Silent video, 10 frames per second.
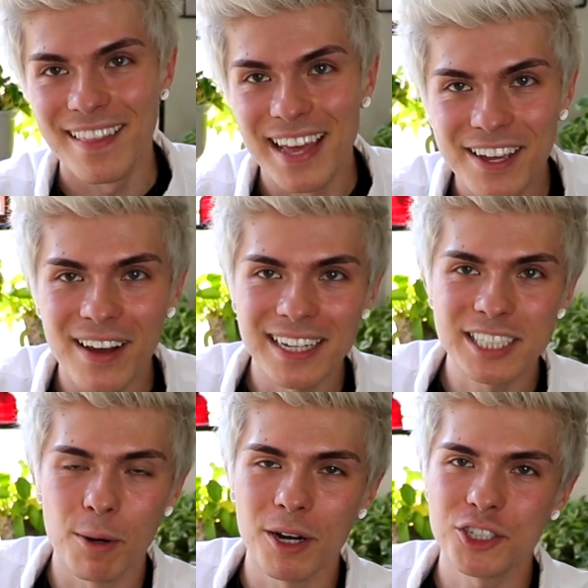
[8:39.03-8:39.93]
Thank you guys
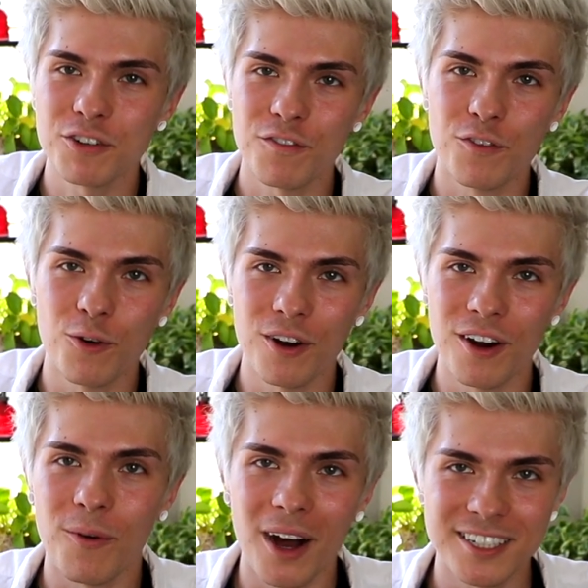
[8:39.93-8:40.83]
so much
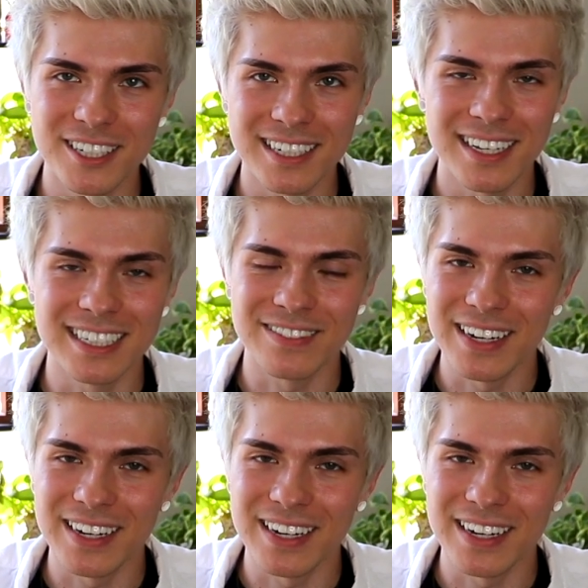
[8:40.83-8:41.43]
for watching today's